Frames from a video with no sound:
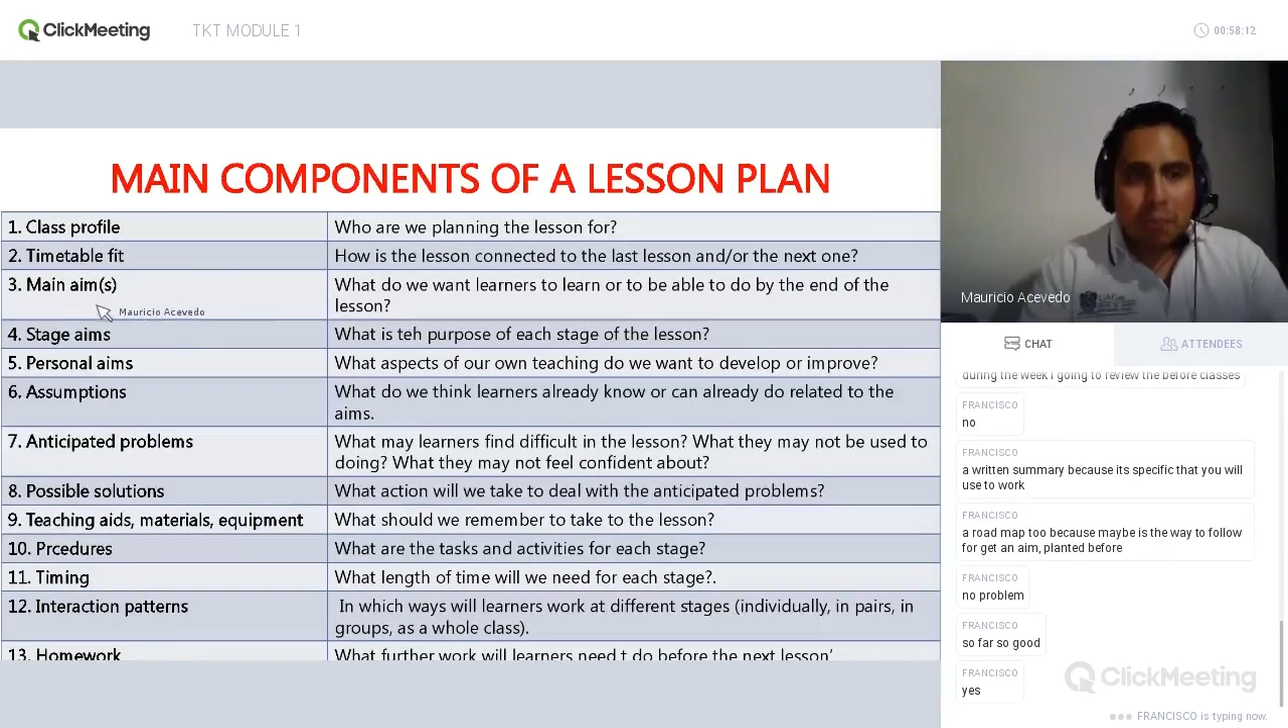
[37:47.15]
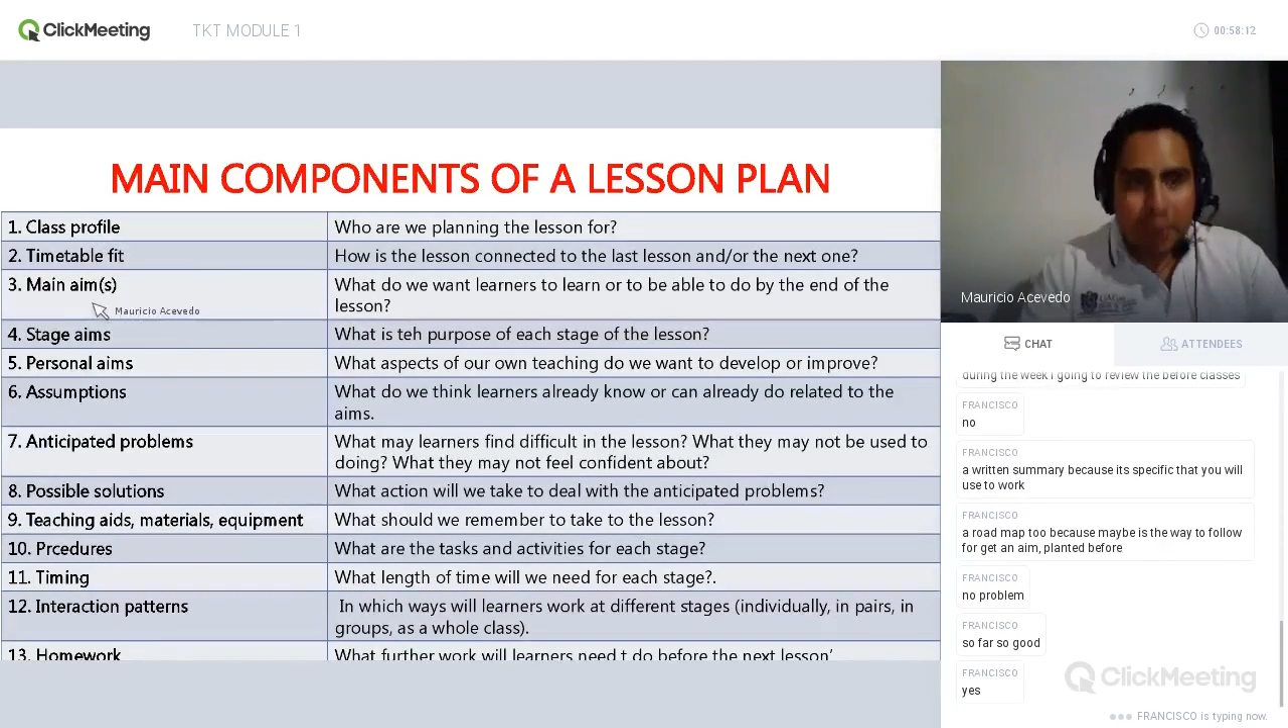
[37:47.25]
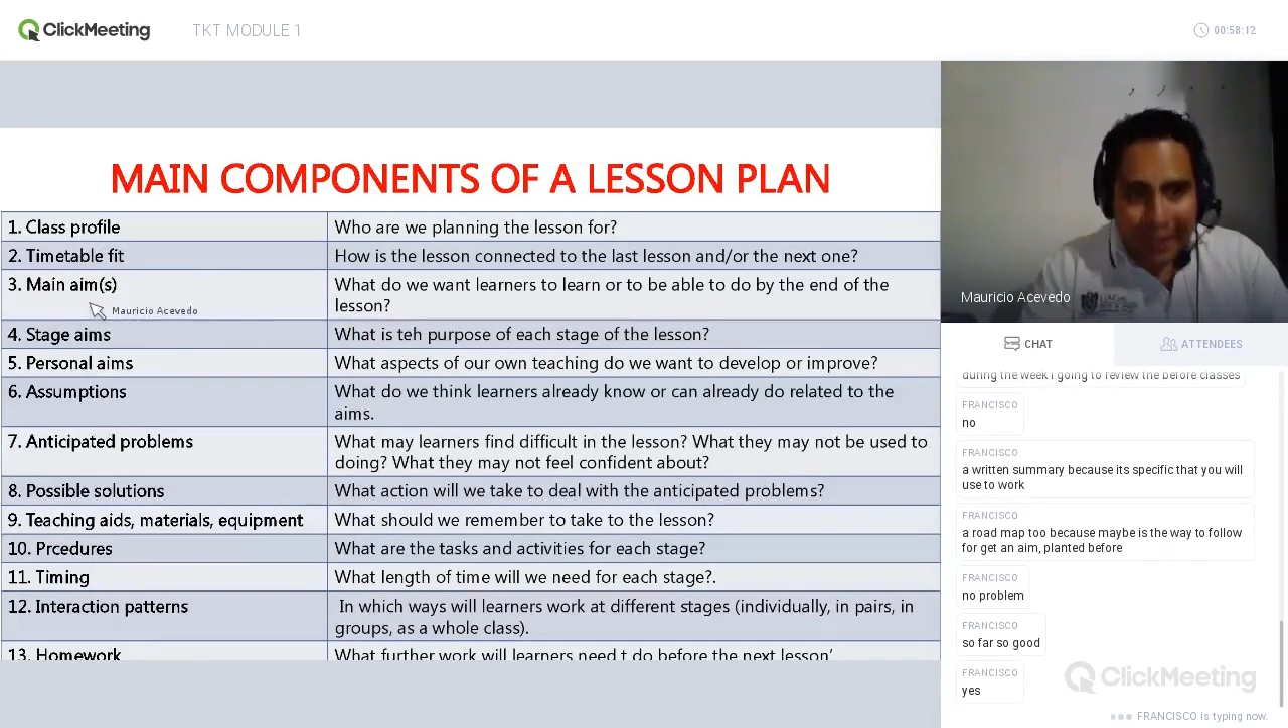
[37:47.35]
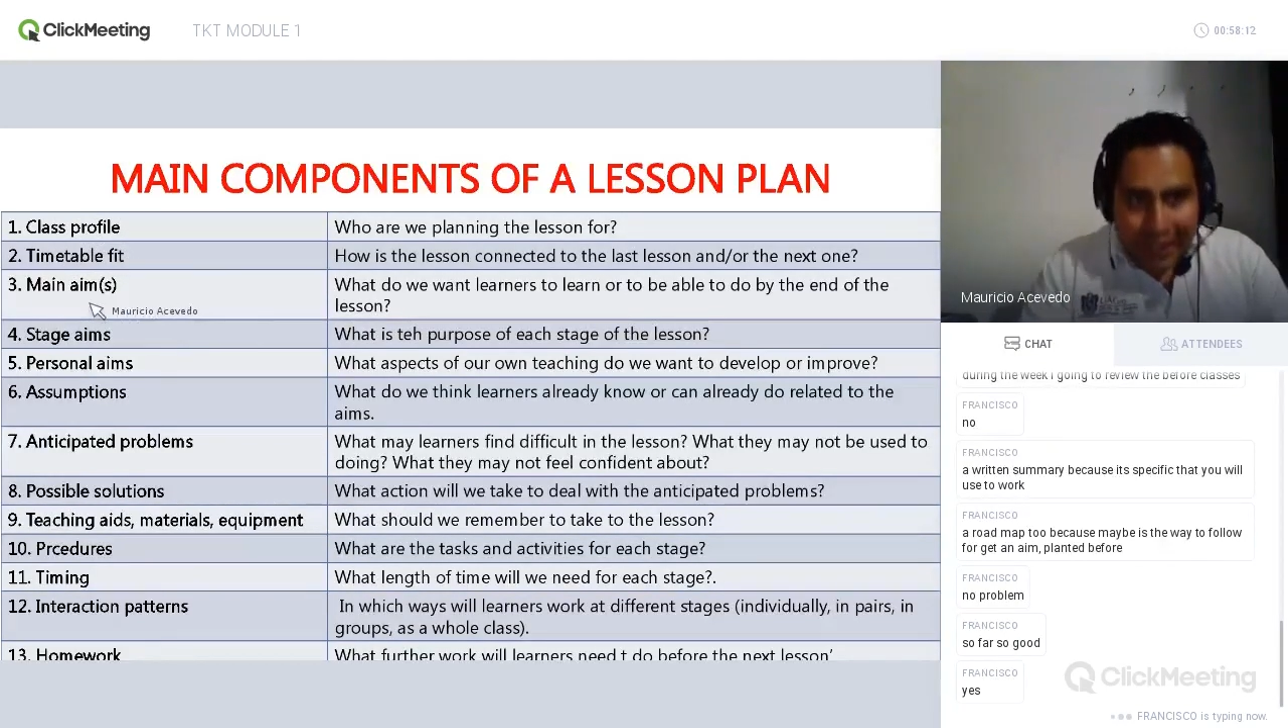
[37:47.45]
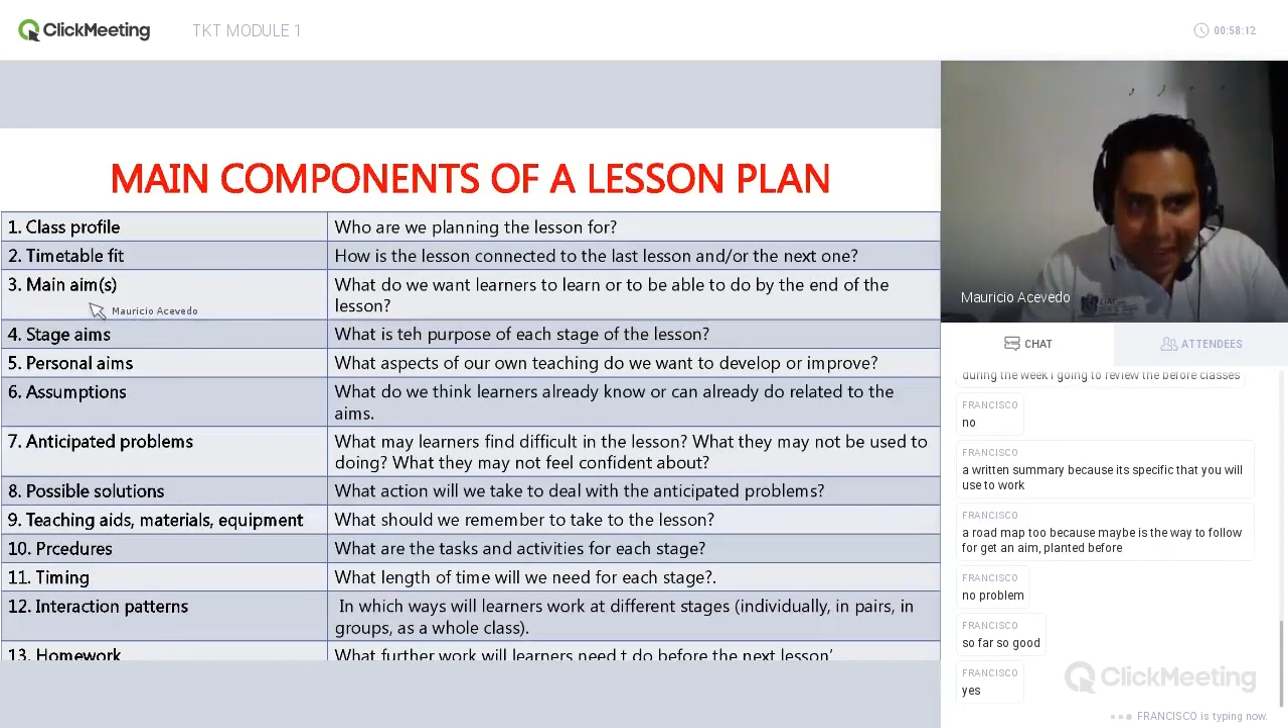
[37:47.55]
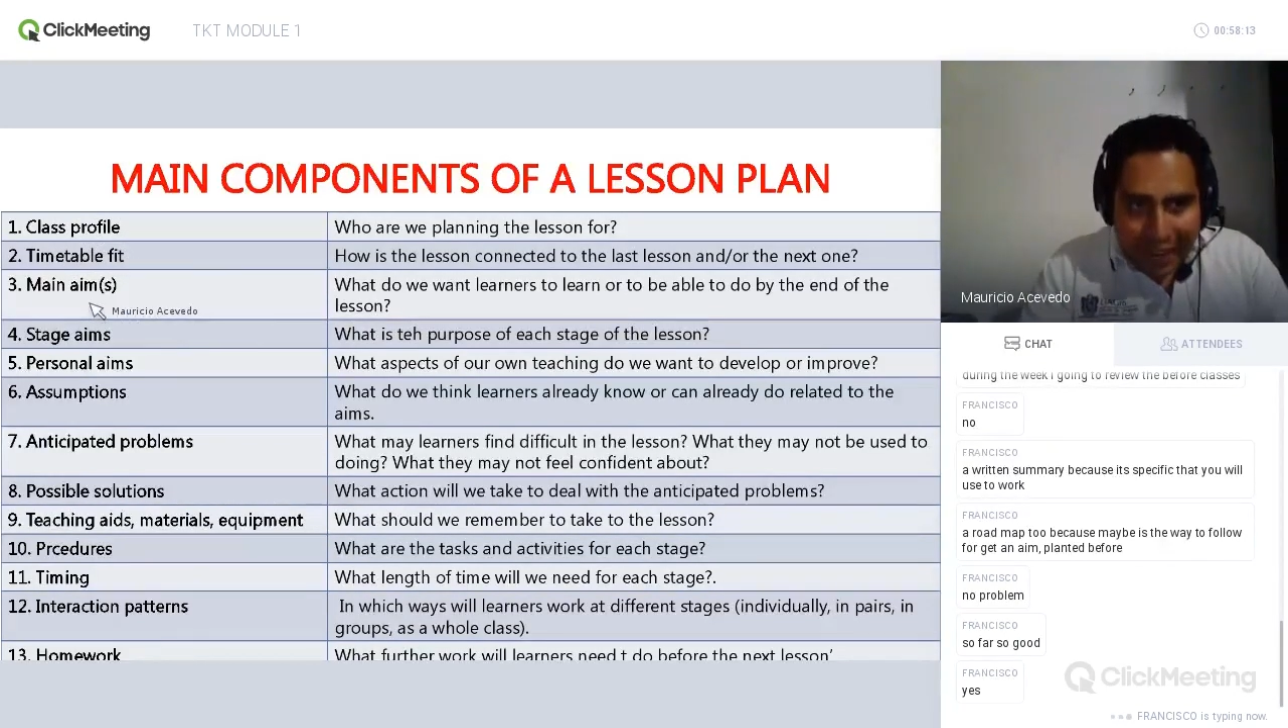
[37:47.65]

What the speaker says: main